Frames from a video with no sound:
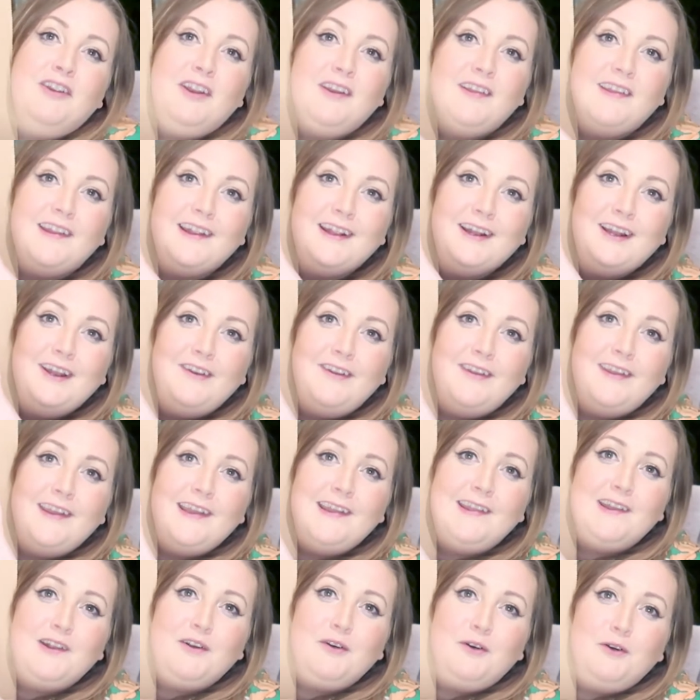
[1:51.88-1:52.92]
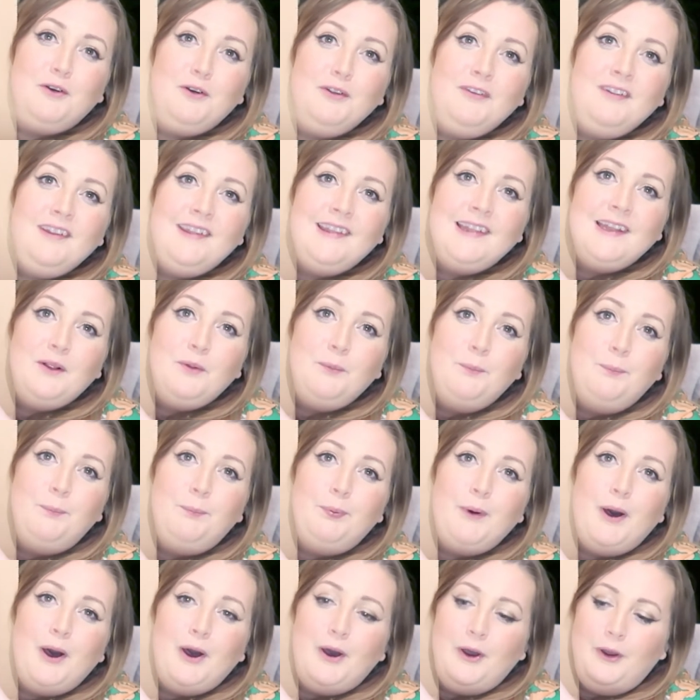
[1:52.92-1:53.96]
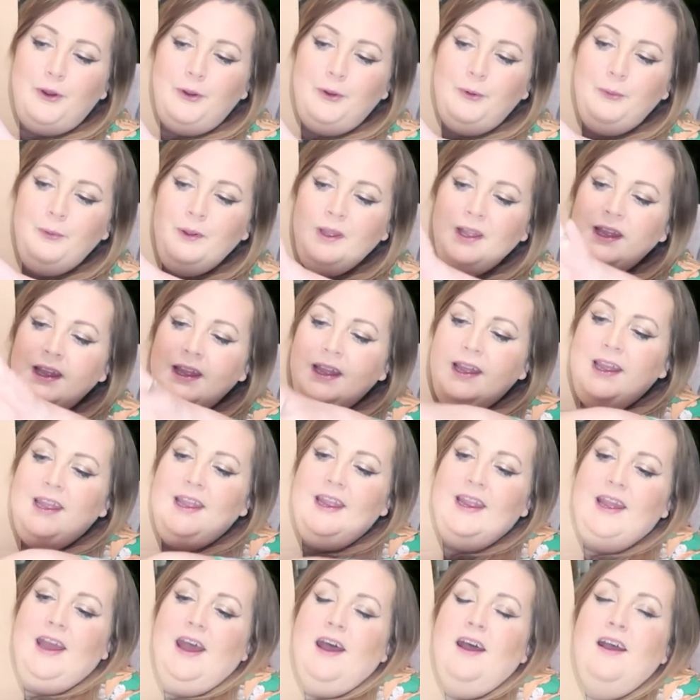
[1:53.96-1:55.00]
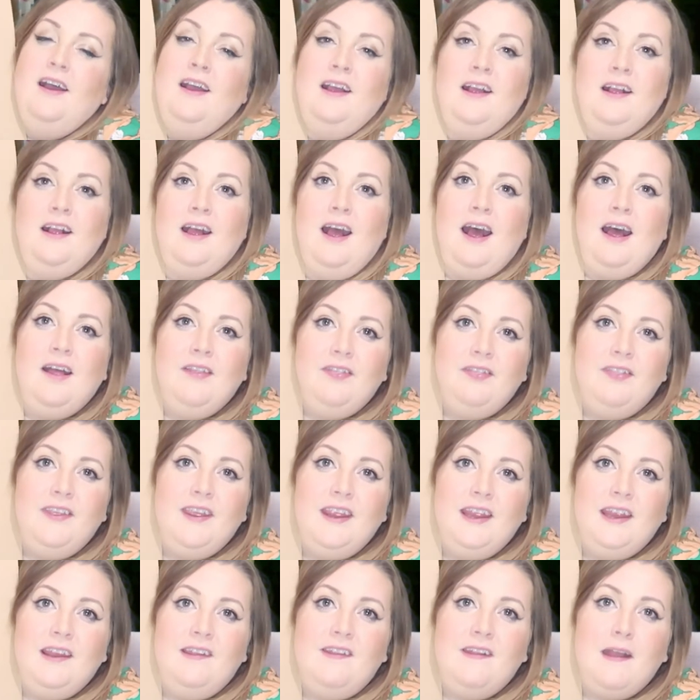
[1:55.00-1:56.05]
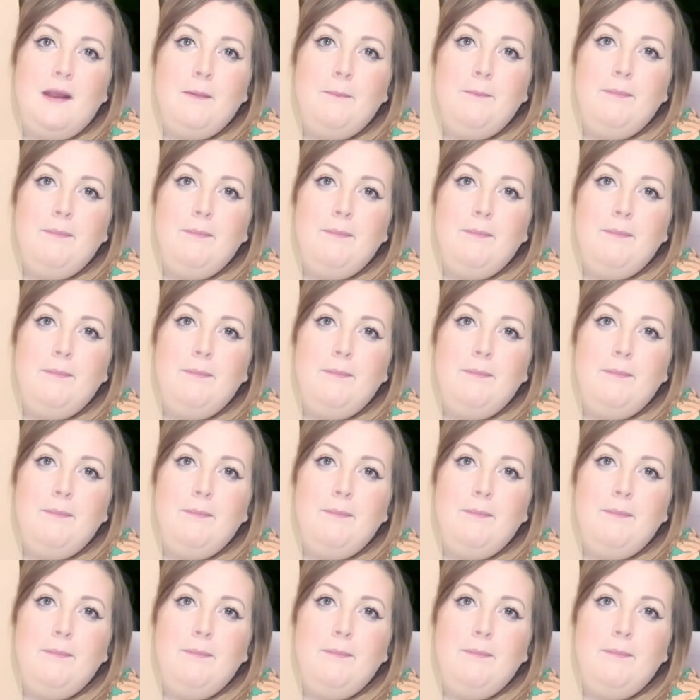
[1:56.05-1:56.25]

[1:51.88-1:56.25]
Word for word: she's included this gorgeous little bow here and these